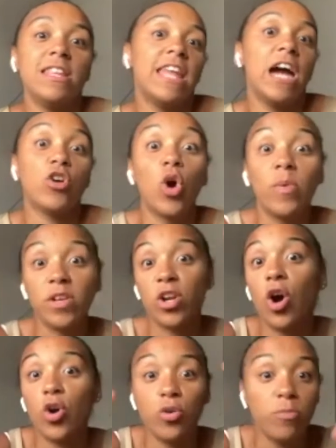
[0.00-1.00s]
That going
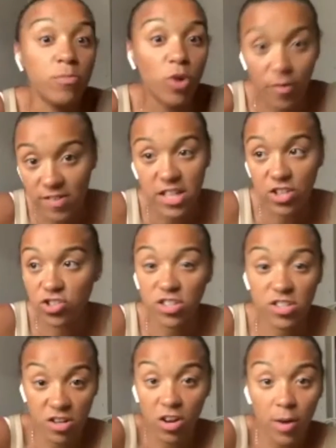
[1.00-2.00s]
home conversation
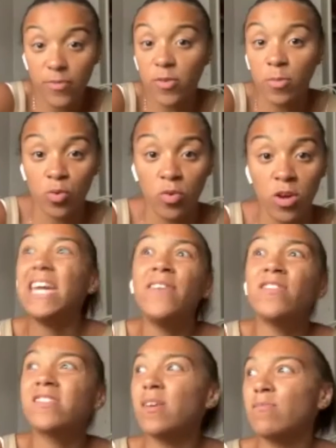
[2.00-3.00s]
is uncomfortable.
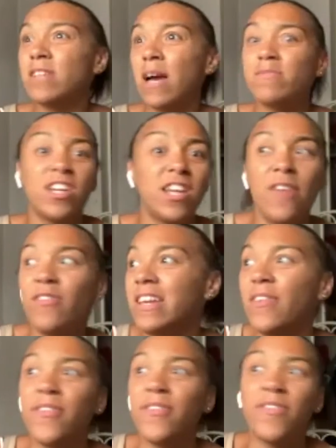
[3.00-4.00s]
Even sometimes, can I have a
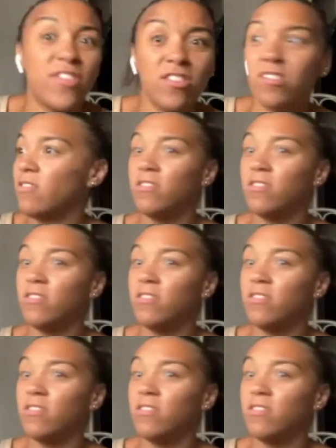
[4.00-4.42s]
lift?